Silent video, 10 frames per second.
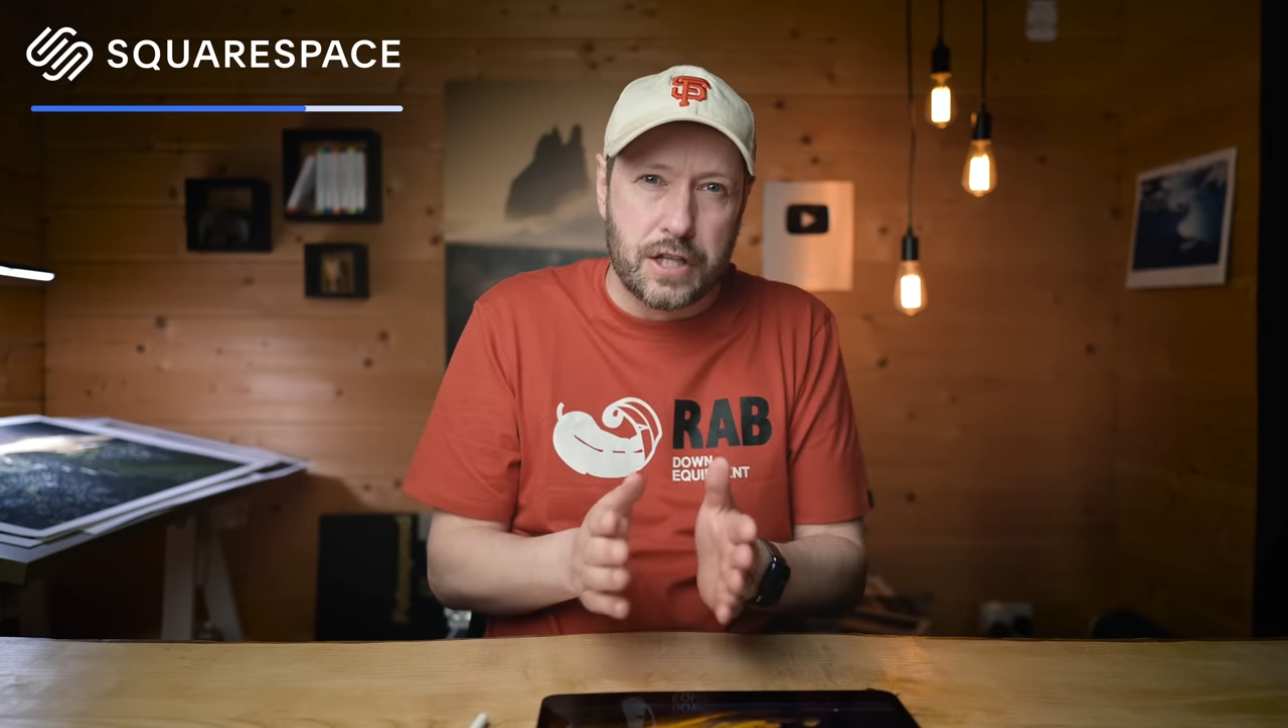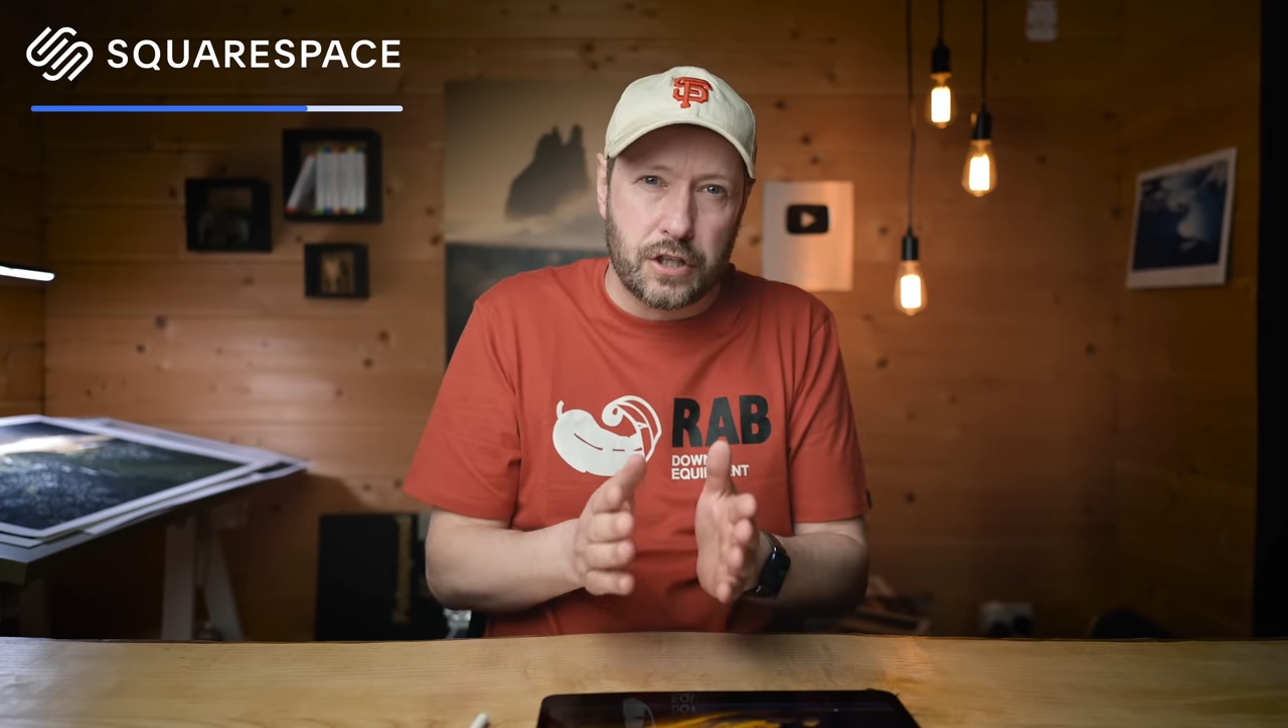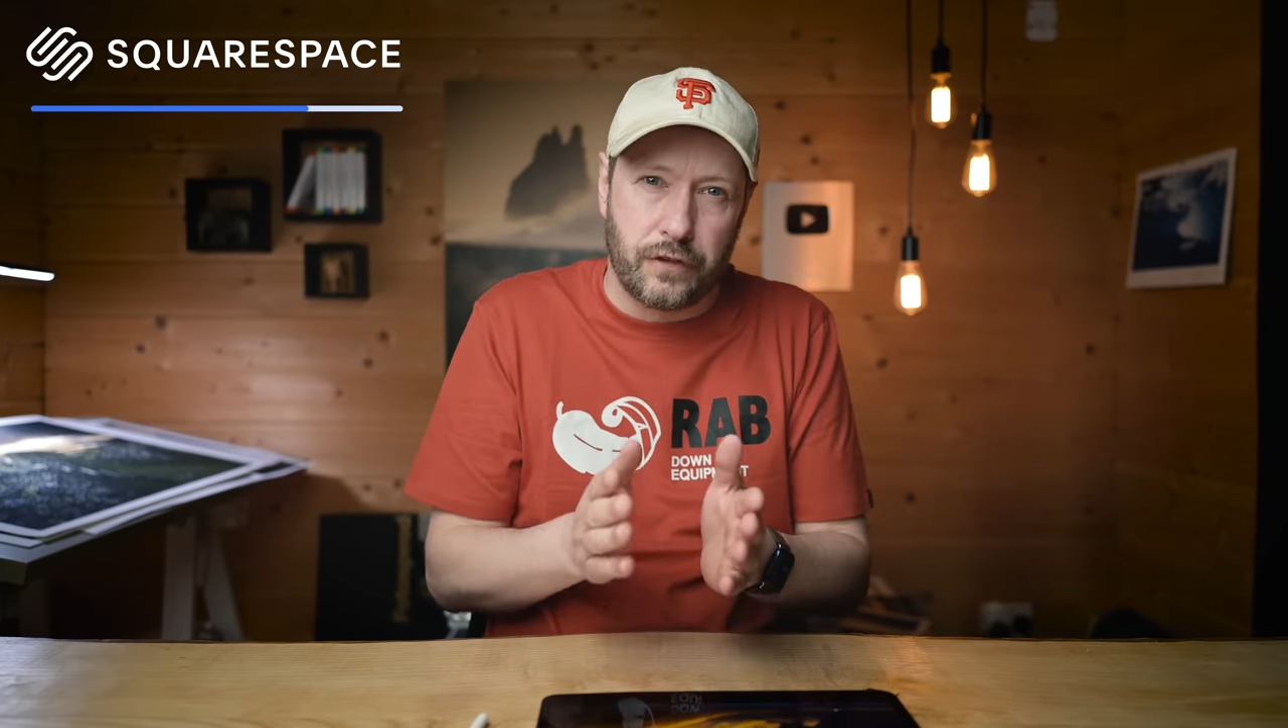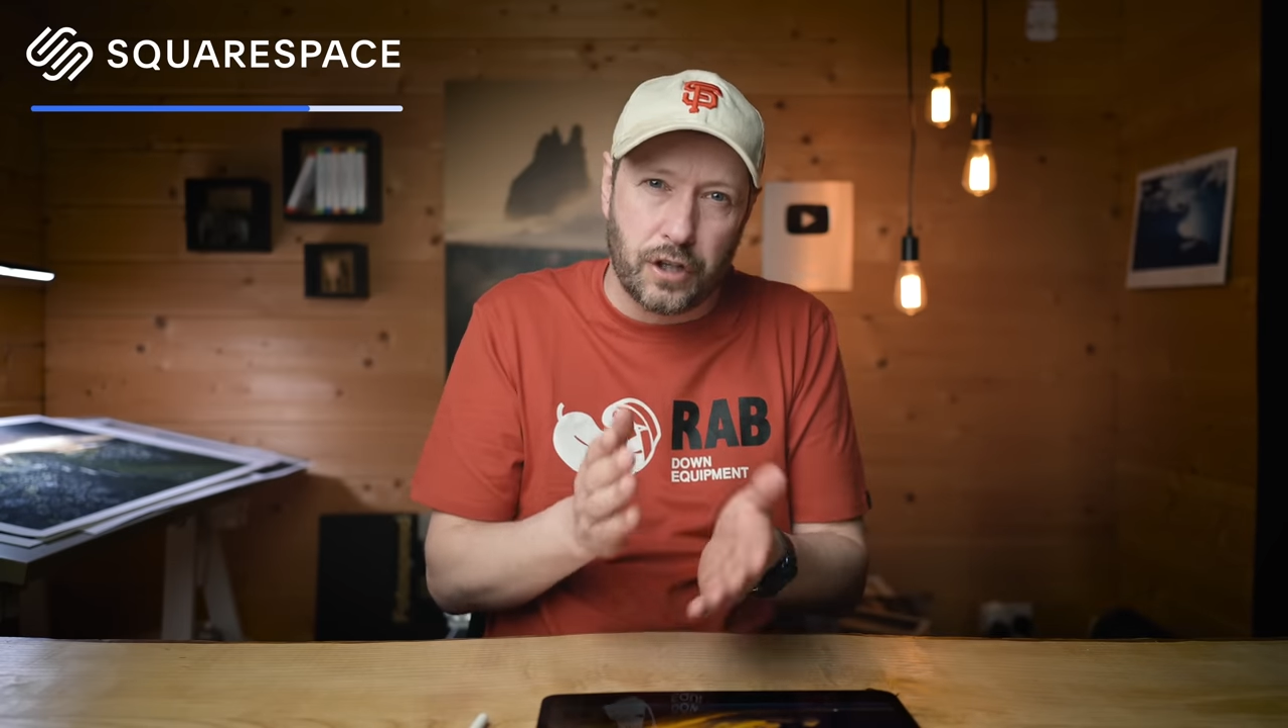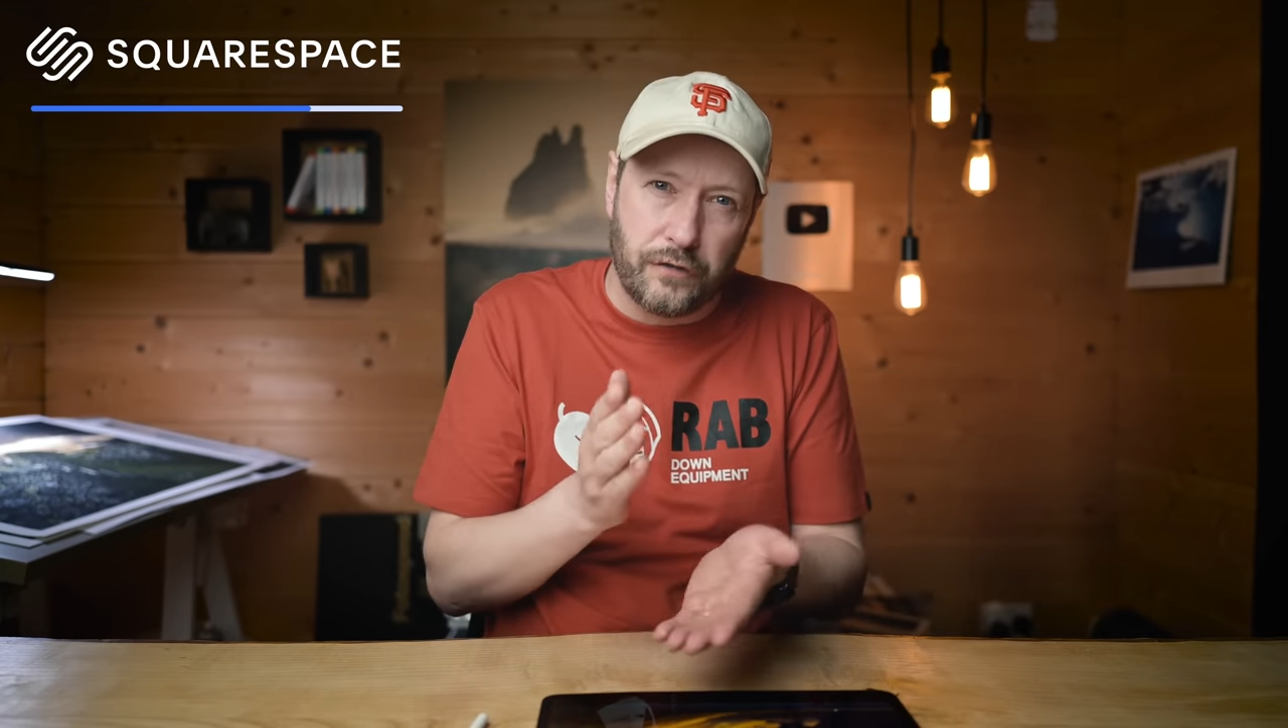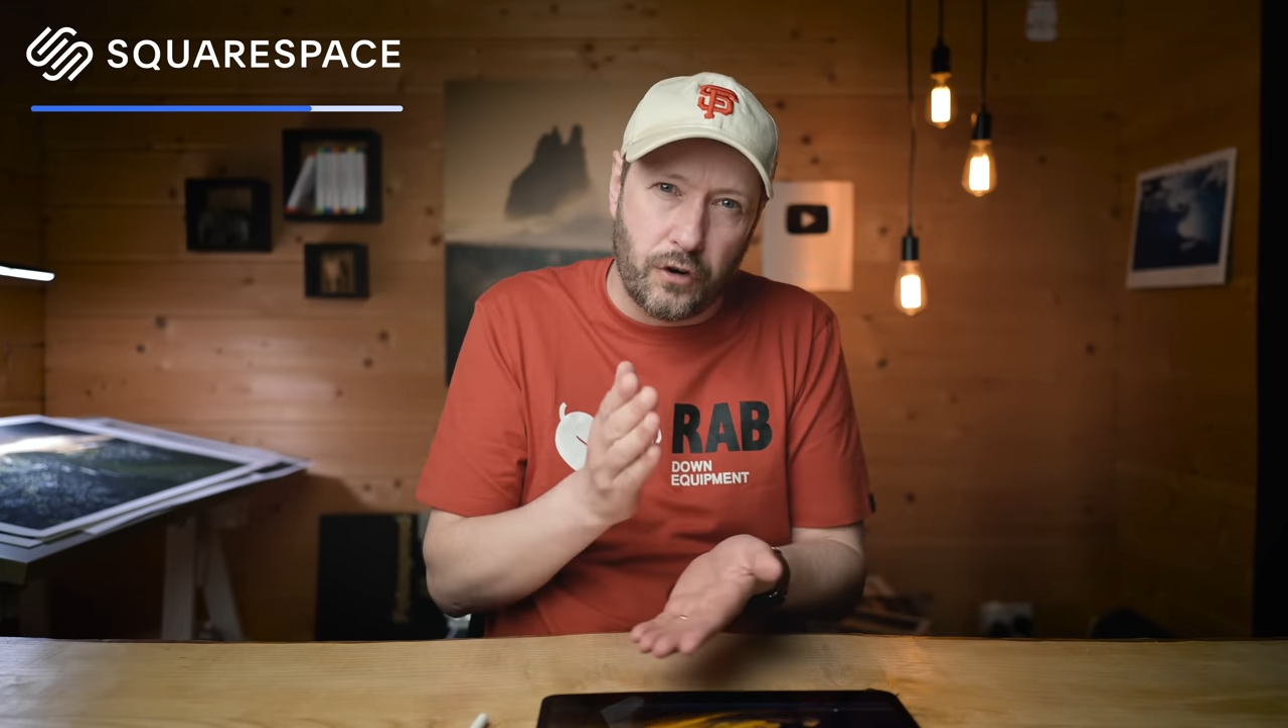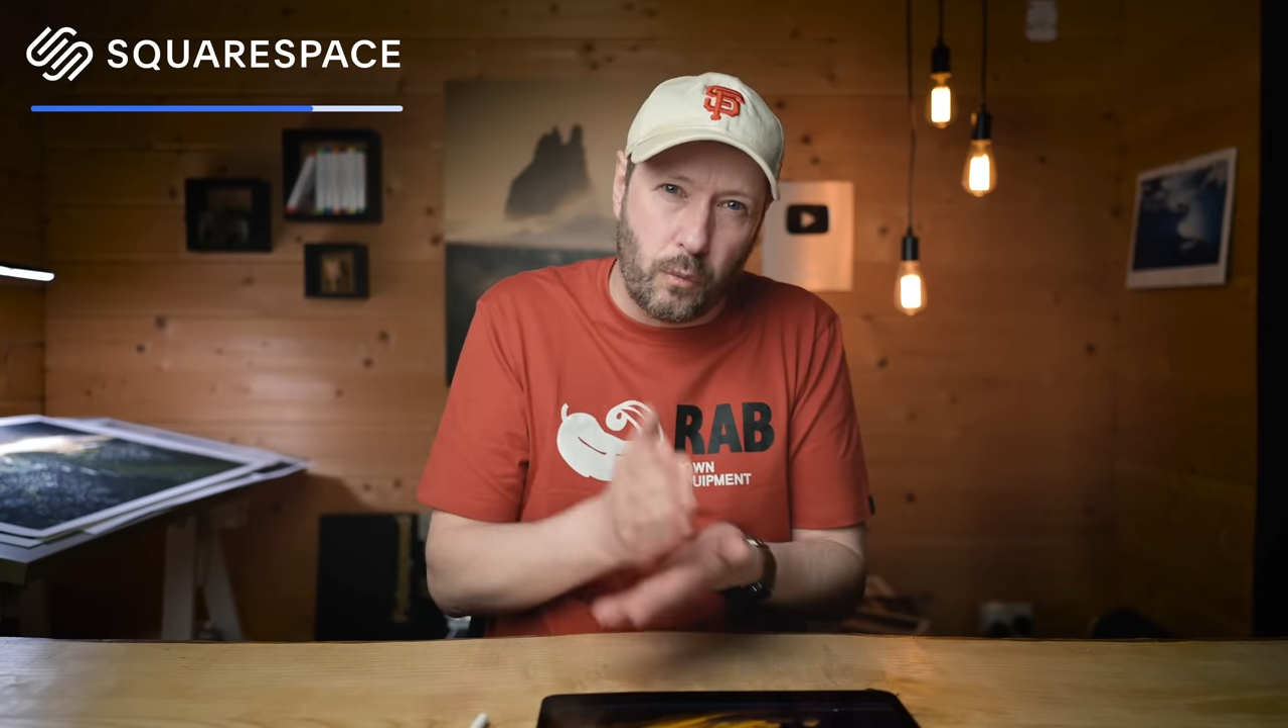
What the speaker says: So if you're looking for